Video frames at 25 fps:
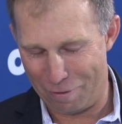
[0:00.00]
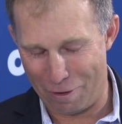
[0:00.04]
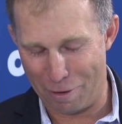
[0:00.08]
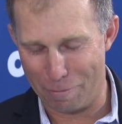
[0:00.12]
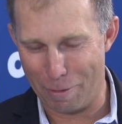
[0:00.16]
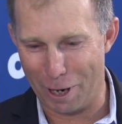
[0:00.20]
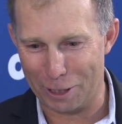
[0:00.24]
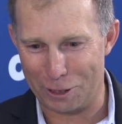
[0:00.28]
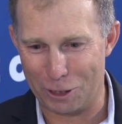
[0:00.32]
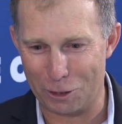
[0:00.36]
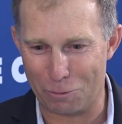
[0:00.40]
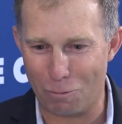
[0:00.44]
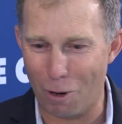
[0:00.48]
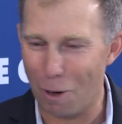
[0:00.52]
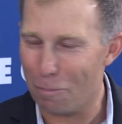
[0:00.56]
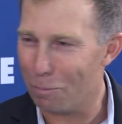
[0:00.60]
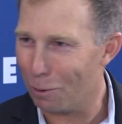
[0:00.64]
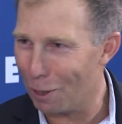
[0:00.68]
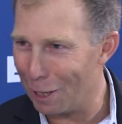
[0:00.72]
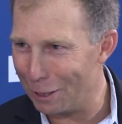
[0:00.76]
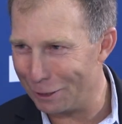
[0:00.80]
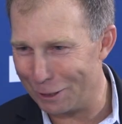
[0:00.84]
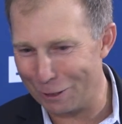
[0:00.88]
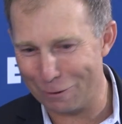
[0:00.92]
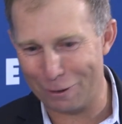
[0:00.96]
very much. It's my
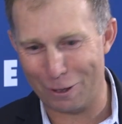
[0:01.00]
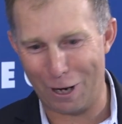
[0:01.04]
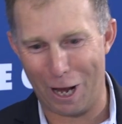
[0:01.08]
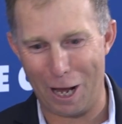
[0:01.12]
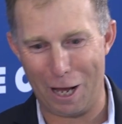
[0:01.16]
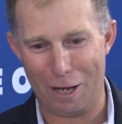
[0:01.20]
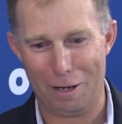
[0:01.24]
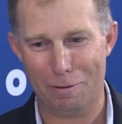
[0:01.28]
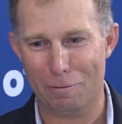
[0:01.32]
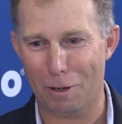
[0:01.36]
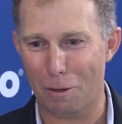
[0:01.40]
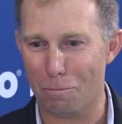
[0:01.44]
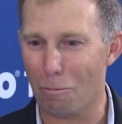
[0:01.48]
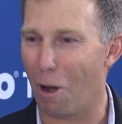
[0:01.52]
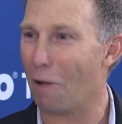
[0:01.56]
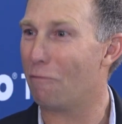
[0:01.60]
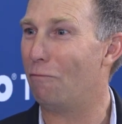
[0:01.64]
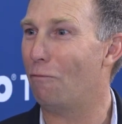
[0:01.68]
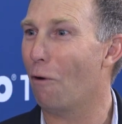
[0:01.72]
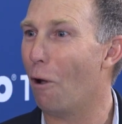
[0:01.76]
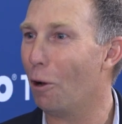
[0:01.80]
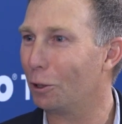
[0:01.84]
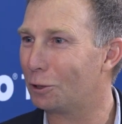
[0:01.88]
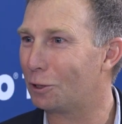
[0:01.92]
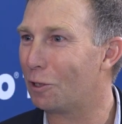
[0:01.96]
pleasure and uh, my
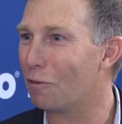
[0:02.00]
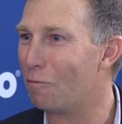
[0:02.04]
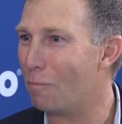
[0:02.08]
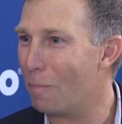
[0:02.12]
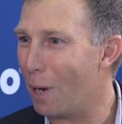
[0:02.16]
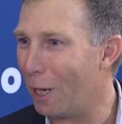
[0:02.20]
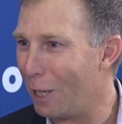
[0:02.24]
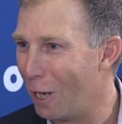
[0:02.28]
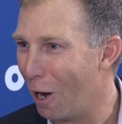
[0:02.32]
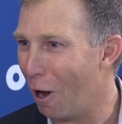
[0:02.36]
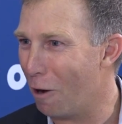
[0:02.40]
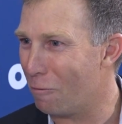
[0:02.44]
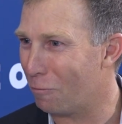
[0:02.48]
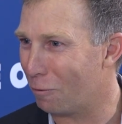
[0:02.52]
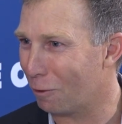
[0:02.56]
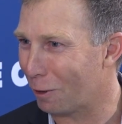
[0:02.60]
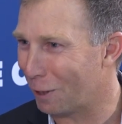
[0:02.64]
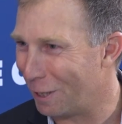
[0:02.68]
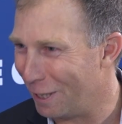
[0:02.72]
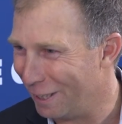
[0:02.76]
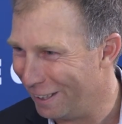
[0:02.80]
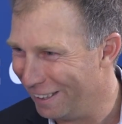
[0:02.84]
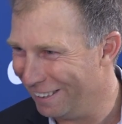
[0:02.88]
first of many, hopefully.